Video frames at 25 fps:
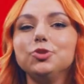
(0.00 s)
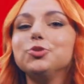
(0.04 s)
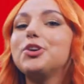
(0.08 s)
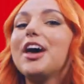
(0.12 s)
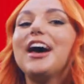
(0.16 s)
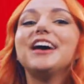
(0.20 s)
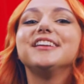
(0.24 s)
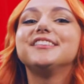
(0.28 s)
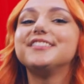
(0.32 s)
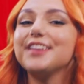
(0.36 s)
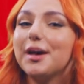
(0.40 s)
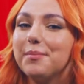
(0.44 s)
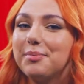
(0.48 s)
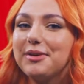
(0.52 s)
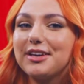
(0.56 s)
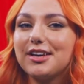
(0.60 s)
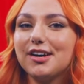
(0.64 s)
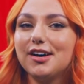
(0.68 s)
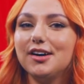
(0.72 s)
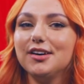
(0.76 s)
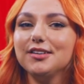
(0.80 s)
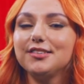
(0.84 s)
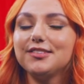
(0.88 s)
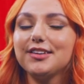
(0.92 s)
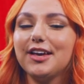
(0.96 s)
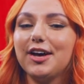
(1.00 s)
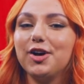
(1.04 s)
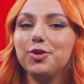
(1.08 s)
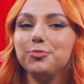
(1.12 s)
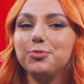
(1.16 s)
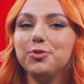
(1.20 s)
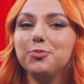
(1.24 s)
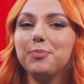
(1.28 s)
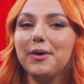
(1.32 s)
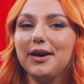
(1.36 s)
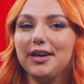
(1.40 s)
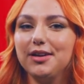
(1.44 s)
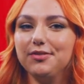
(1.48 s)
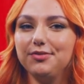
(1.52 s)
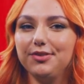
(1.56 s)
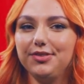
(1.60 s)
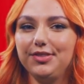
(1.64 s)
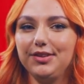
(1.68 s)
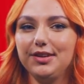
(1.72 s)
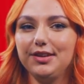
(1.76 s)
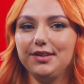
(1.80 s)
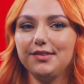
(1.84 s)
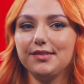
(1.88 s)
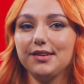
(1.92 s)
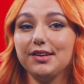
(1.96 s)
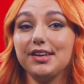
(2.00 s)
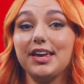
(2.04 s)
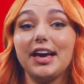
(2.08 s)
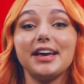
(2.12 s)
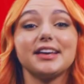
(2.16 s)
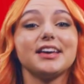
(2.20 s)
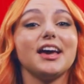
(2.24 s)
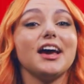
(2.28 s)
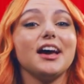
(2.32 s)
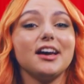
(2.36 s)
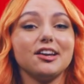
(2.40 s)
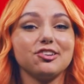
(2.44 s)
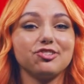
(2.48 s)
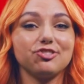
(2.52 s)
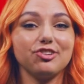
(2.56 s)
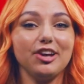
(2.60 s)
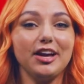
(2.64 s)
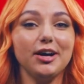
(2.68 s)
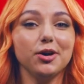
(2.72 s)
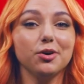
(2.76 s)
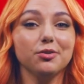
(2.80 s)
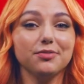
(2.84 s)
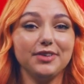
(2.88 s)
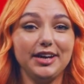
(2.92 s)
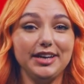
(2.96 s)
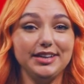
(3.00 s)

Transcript: You get a debit card to help you pay for things and get cash out of